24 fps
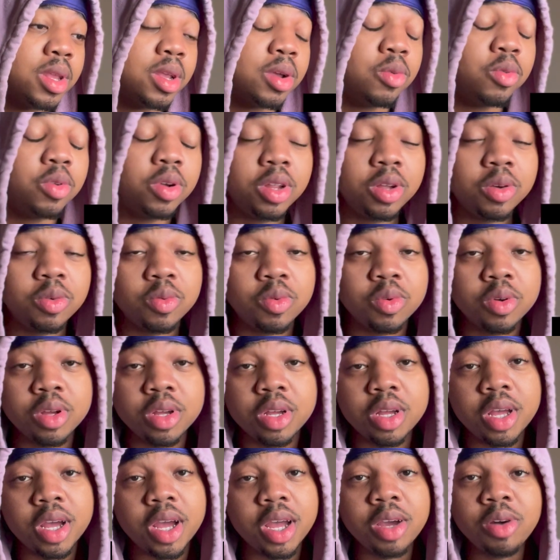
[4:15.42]
We ain't
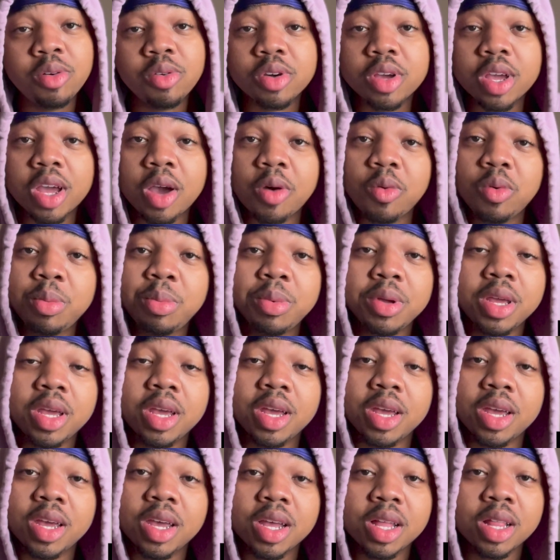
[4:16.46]
gonna count. We been
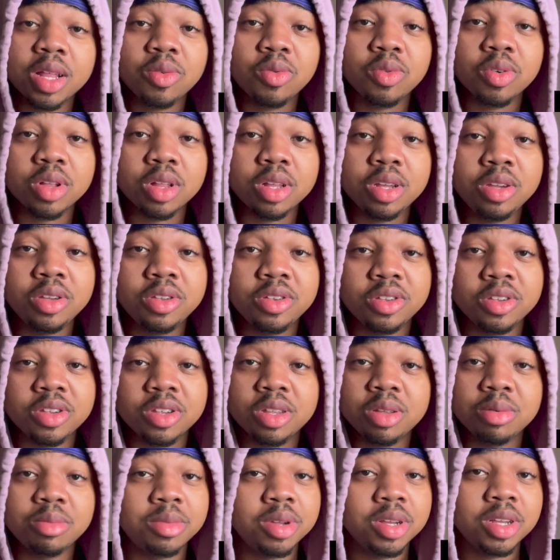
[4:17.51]
getting hella released since
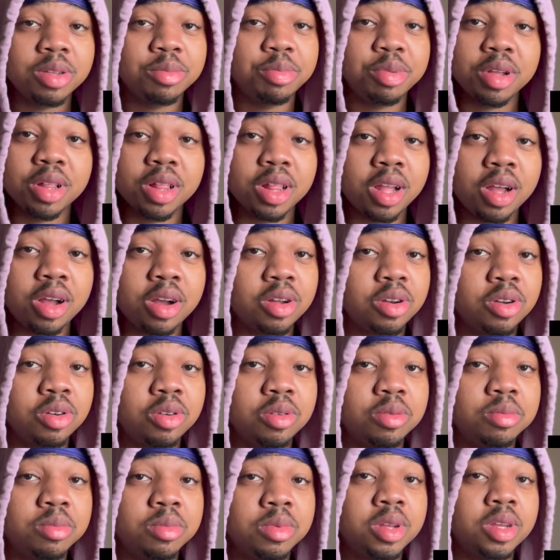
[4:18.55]
them niggas been locked
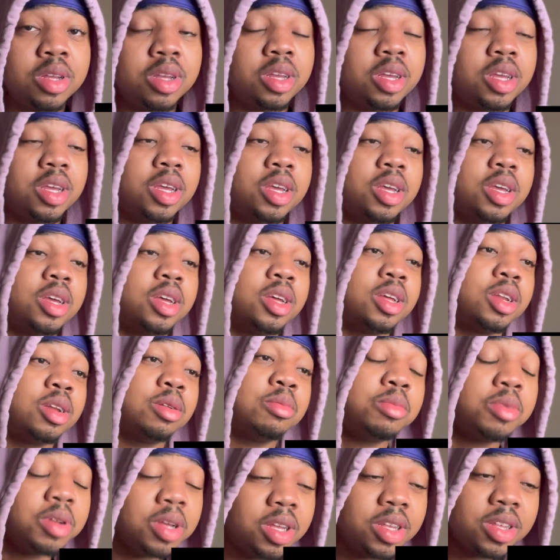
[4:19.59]
up. And
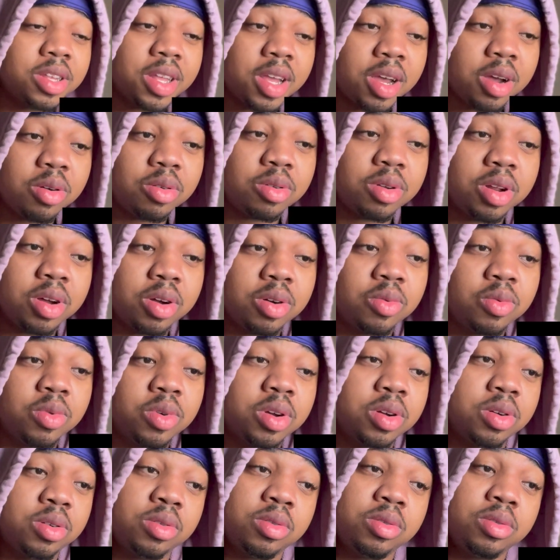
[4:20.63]
them niggas out now,
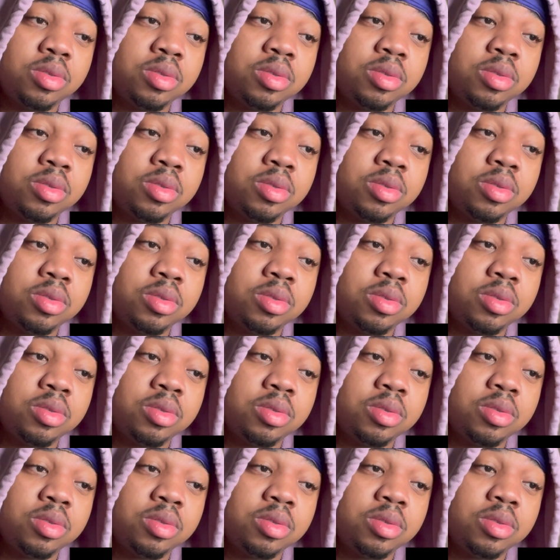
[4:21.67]
well.